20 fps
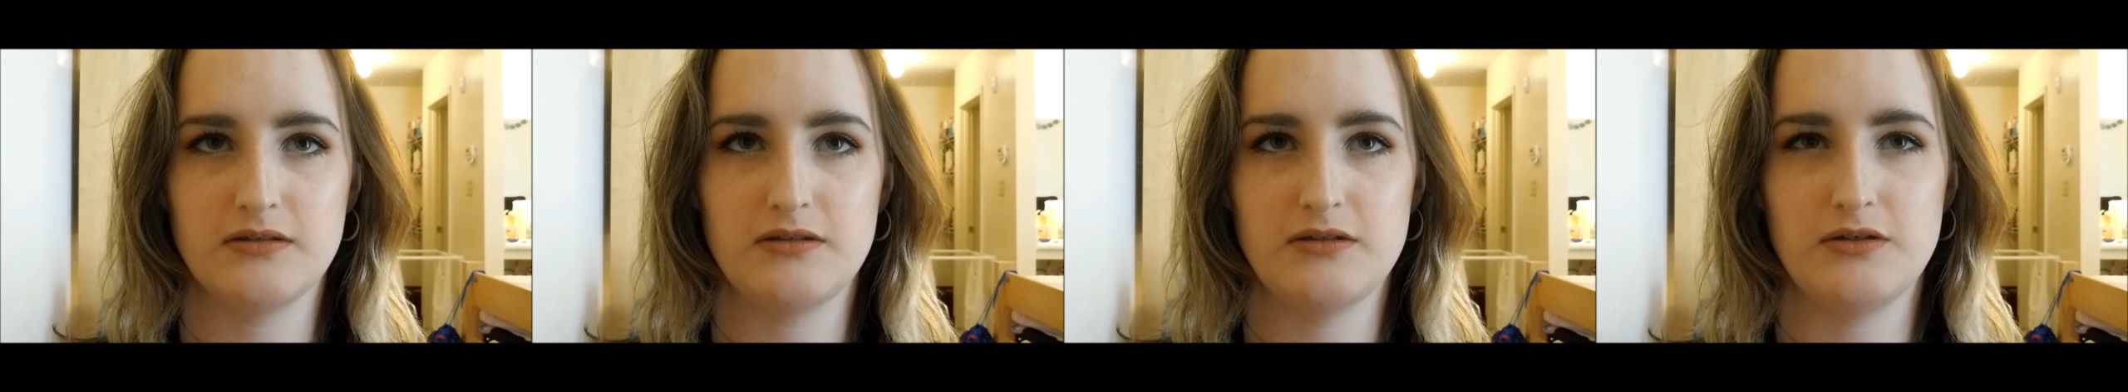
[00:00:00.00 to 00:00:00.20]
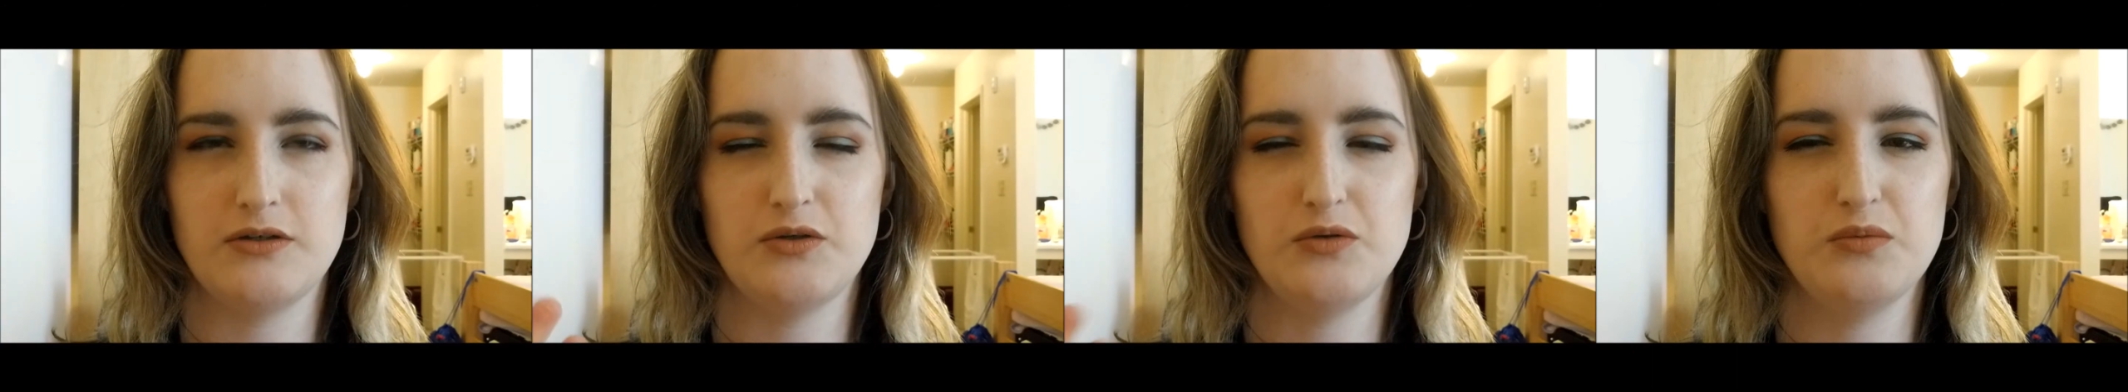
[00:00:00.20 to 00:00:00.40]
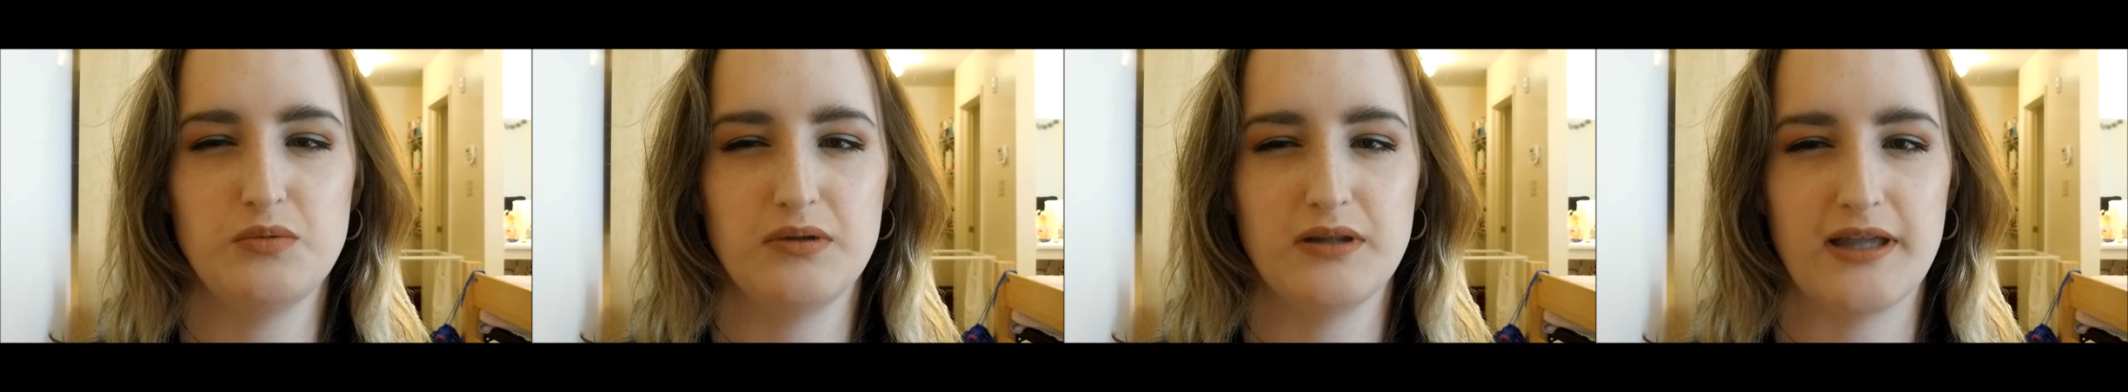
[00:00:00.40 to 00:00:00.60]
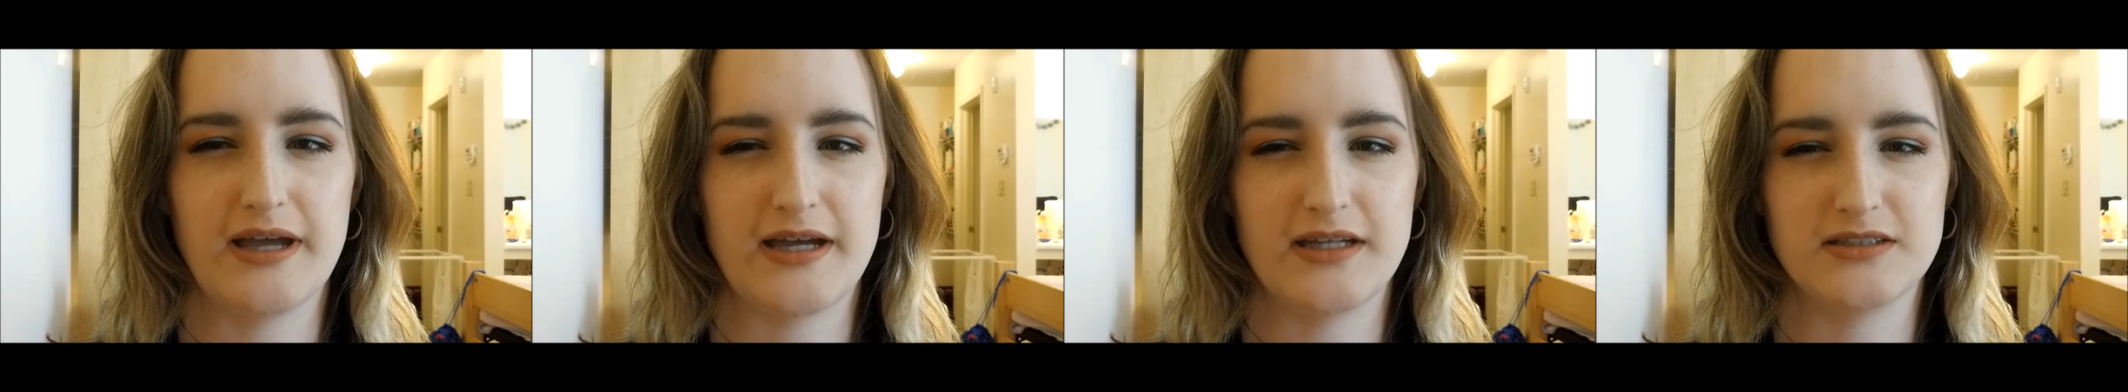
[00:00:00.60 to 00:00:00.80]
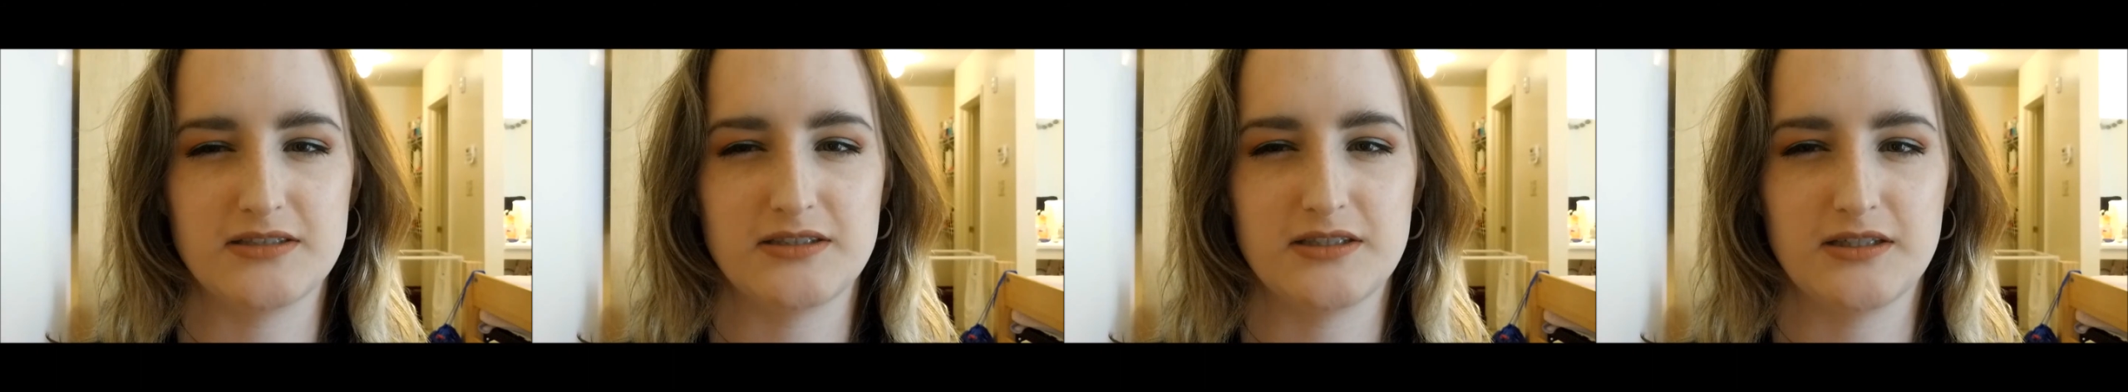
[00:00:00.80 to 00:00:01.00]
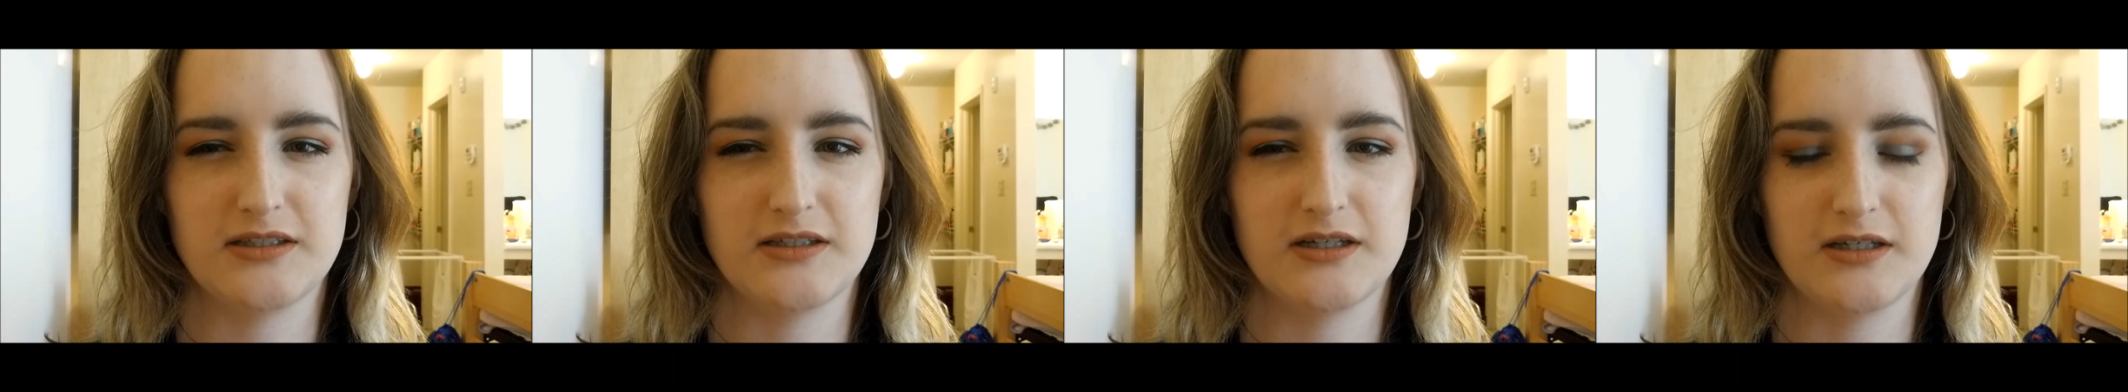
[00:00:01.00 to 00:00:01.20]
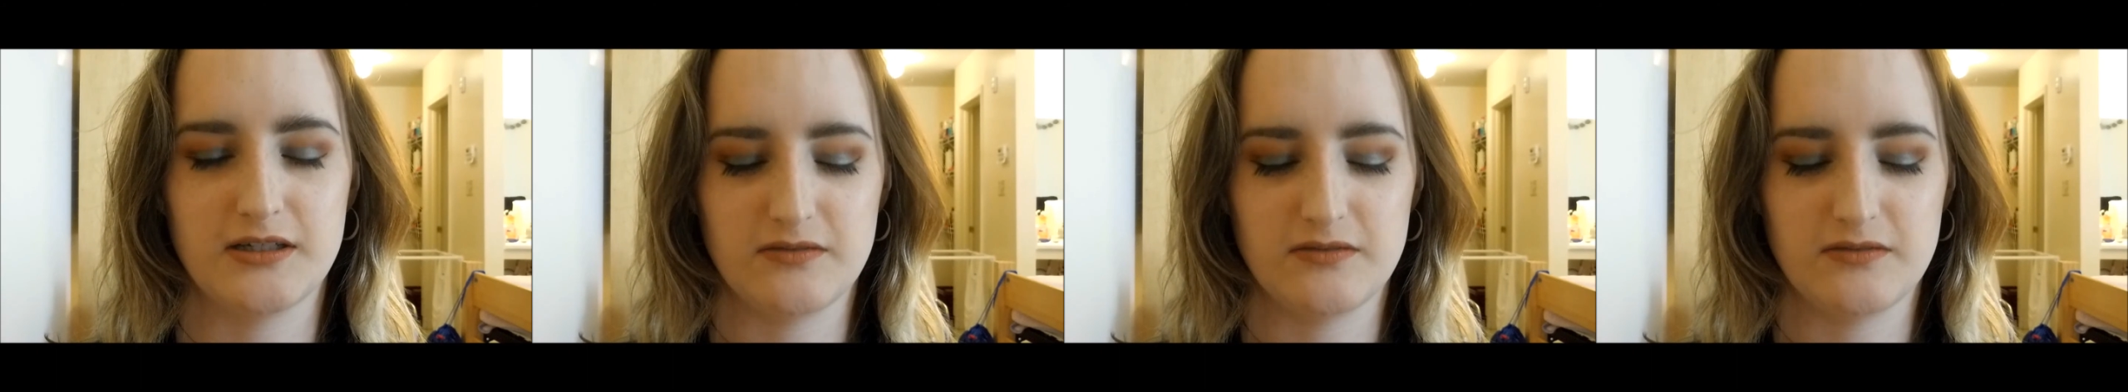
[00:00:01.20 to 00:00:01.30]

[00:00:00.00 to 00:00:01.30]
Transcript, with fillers: new plastic kind